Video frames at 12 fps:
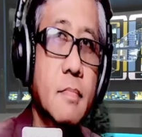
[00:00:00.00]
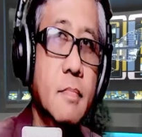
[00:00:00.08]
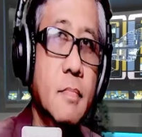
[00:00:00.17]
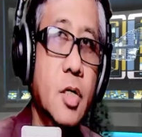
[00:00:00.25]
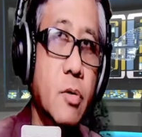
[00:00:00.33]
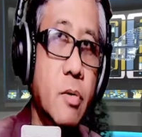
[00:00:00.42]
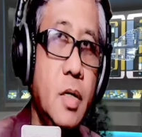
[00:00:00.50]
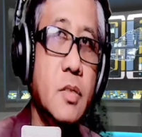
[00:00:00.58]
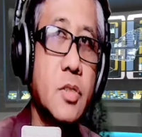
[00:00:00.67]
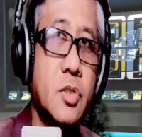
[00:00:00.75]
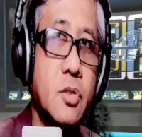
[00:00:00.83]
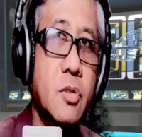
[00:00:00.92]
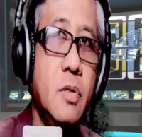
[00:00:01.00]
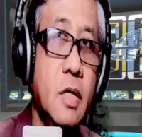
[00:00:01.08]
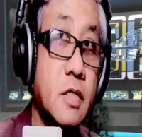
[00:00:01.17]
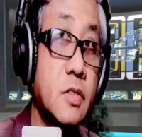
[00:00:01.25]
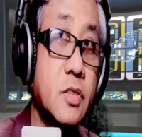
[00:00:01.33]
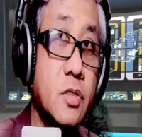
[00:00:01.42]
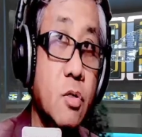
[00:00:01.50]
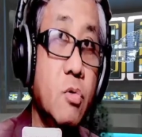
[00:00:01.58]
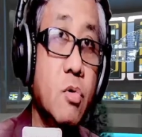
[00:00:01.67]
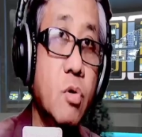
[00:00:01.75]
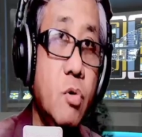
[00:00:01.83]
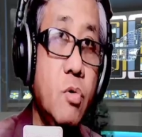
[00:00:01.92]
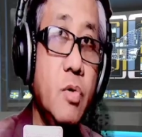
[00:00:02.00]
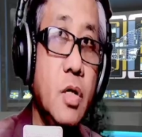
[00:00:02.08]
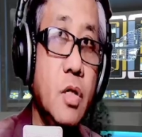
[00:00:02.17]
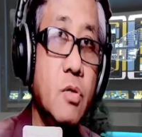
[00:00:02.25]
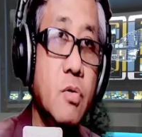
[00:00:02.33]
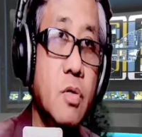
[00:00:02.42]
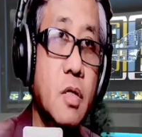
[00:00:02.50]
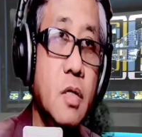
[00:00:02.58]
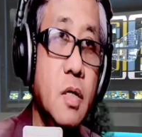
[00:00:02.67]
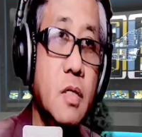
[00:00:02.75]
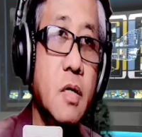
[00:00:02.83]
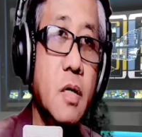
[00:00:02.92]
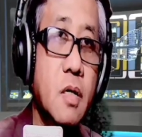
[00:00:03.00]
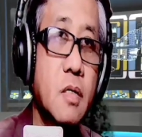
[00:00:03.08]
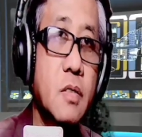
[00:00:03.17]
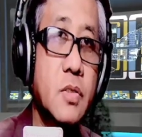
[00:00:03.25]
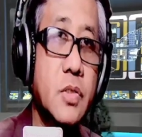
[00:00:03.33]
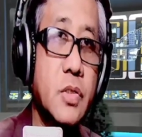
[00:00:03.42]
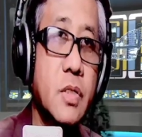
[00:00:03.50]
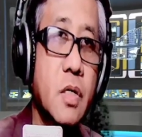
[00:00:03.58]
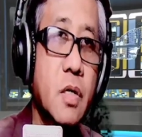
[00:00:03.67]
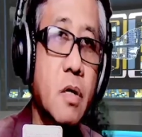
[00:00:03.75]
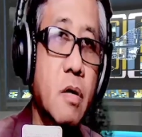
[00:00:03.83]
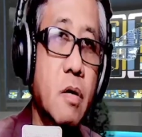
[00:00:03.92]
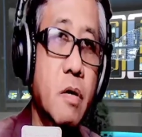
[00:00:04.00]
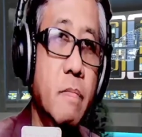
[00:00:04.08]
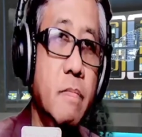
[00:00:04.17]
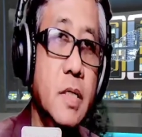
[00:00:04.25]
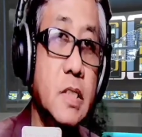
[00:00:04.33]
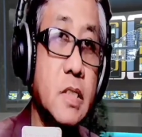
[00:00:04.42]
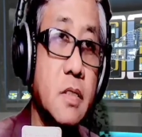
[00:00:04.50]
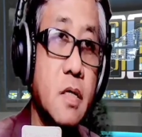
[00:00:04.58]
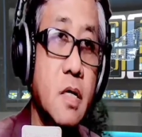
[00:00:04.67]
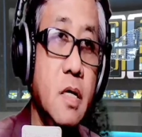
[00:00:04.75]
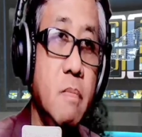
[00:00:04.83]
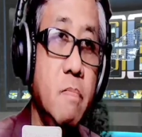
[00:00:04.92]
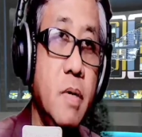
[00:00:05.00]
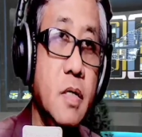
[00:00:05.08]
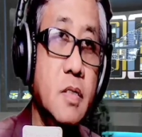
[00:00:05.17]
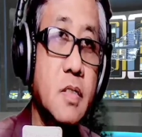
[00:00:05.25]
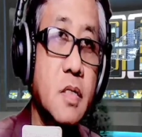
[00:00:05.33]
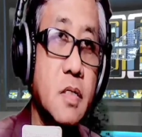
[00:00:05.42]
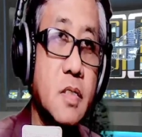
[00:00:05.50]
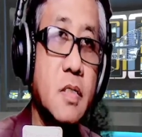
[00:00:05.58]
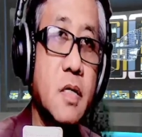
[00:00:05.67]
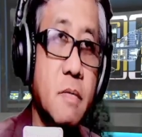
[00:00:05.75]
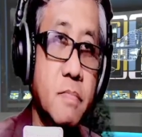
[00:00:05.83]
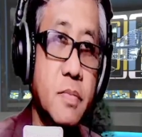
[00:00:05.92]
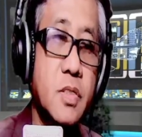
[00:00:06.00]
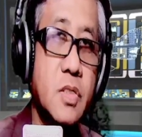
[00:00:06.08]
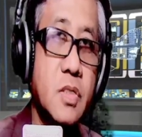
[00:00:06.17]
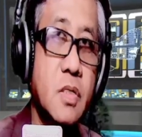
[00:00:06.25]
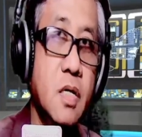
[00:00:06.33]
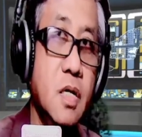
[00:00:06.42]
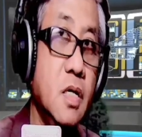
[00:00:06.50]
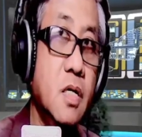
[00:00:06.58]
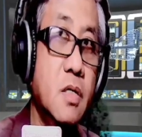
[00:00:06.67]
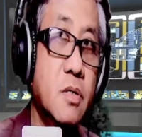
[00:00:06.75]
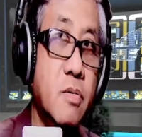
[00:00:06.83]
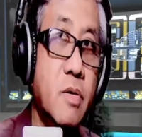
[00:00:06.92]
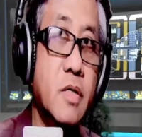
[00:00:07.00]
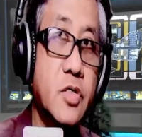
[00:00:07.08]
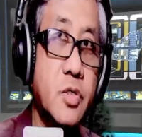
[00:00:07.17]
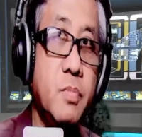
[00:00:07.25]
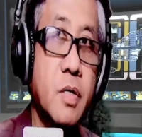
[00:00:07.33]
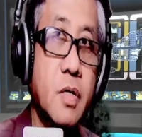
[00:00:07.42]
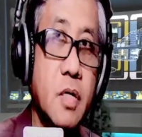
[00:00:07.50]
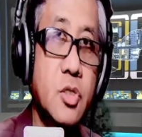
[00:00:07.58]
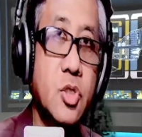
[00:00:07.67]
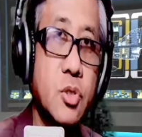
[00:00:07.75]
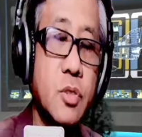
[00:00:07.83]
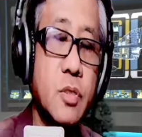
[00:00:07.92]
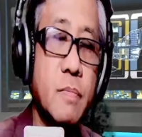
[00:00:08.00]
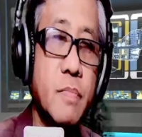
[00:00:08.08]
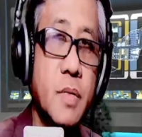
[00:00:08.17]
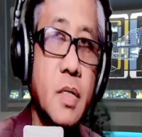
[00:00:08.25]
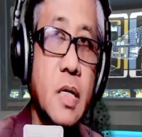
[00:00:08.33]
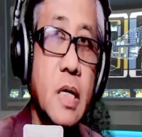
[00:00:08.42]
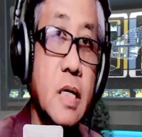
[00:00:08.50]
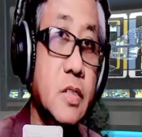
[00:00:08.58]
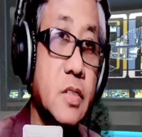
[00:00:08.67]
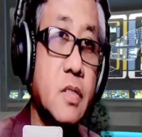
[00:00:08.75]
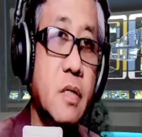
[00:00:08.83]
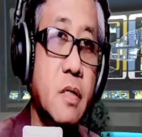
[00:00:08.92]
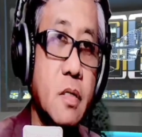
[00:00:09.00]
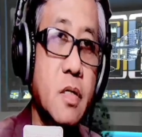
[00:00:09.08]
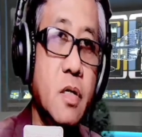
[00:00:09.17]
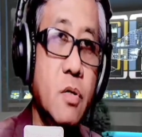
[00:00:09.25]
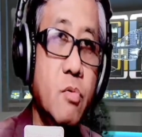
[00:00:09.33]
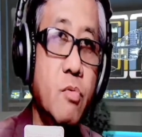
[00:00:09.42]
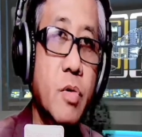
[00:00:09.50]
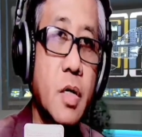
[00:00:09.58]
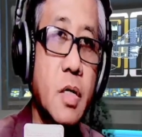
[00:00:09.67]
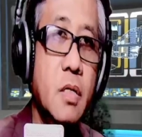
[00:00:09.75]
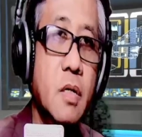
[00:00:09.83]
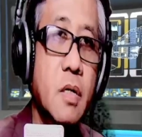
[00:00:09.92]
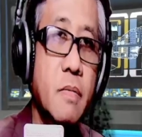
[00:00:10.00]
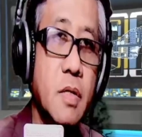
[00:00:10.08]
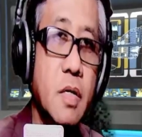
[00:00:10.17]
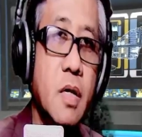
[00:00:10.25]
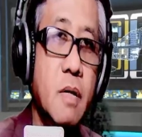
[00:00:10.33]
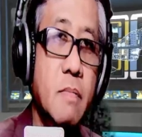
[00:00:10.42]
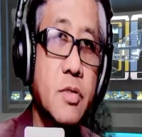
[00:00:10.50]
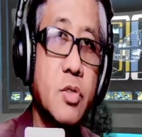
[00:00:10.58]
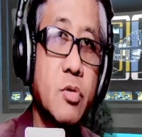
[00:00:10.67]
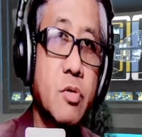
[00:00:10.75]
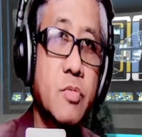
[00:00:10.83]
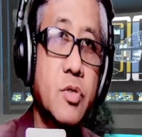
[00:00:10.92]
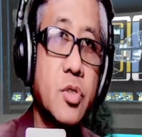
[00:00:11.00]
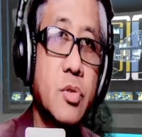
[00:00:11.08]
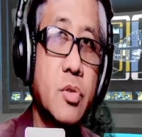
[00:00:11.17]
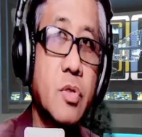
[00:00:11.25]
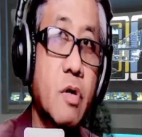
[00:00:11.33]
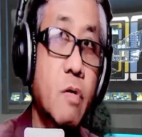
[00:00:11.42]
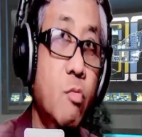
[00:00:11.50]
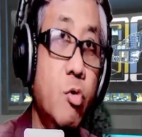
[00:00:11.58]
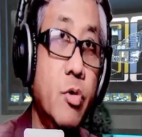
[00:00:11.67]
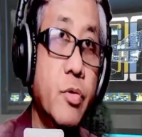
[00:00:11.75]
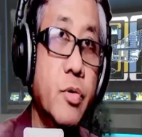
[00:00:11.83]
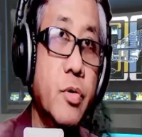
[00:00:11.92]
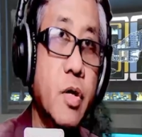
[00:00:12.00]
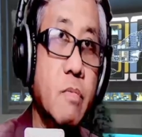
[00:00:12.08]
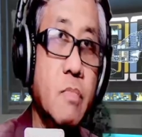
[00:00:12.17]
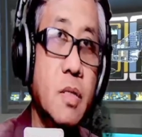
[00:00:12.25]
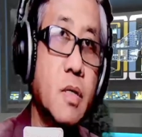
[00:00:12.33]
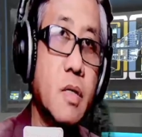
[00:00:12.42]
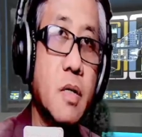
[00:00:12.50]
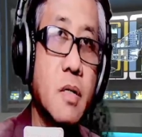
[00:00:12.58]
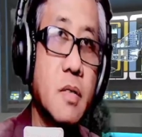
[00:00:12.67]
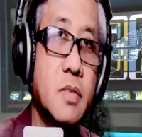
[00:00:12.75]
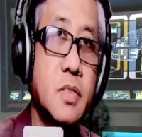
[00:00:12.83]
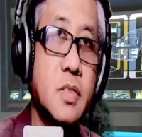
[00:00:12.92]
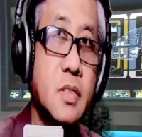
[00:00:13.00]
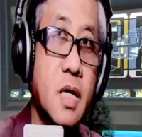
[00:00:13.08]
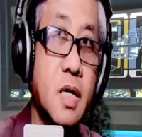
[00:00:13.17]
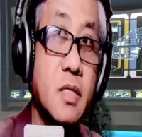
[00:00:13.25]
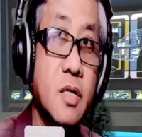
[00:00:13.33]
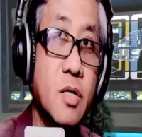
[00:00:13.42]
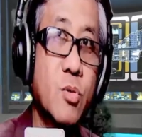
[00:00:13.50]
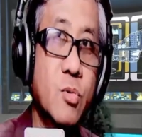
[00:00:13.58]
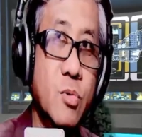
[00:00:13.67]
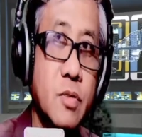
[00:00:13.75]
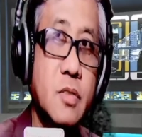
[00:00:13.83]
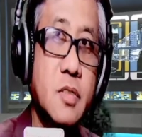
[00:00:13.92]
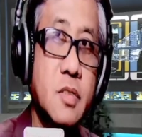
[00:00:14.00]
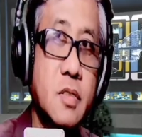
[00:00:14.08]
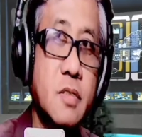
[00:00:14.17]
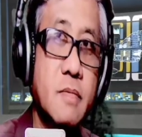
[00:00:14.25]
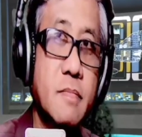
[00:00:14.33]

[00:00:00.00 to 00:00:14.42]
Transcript: Alright, so let us now go into the details of these three basic steps in transpiration, starting with the absorption of water and minerals at the roots.